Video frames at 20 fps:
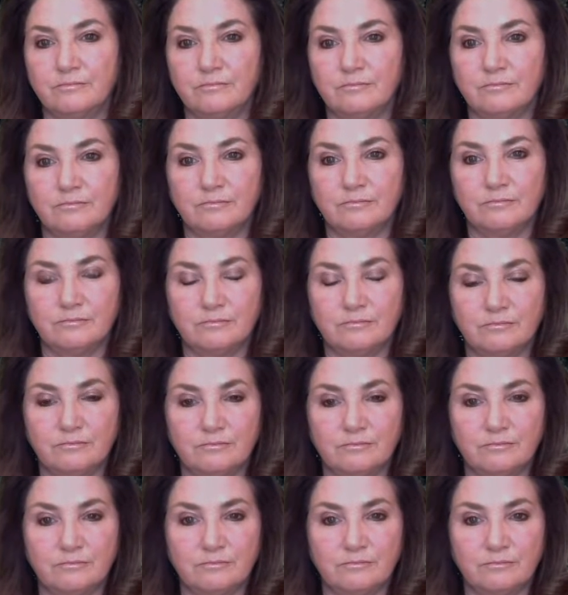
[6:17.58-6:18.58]

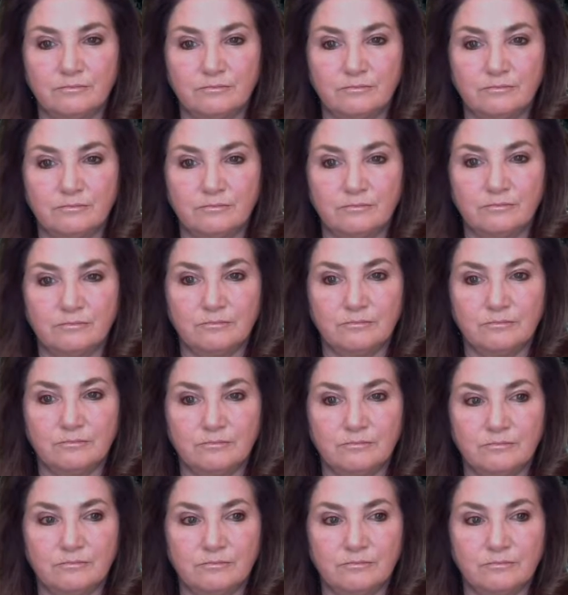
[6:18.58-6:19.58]

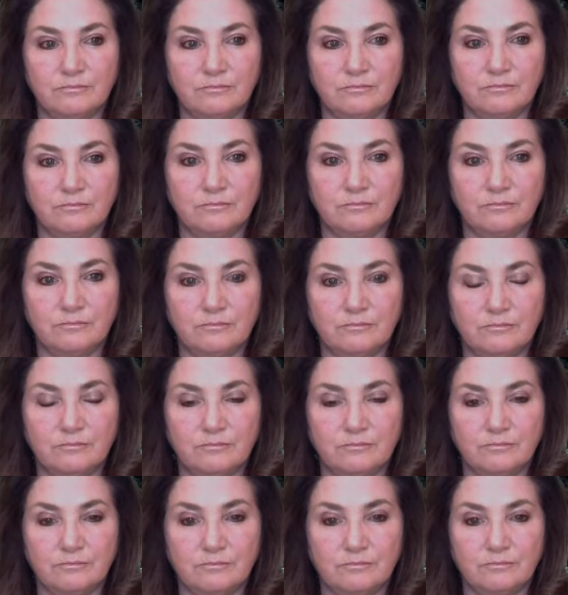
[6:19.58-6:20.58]

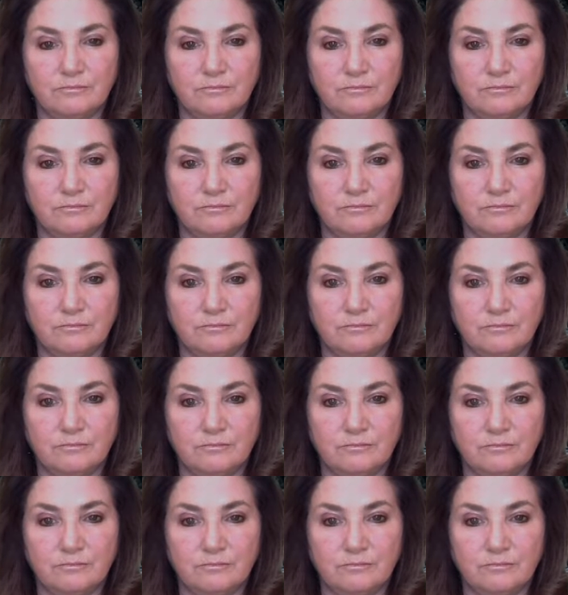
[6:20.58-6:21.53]
(not speaking)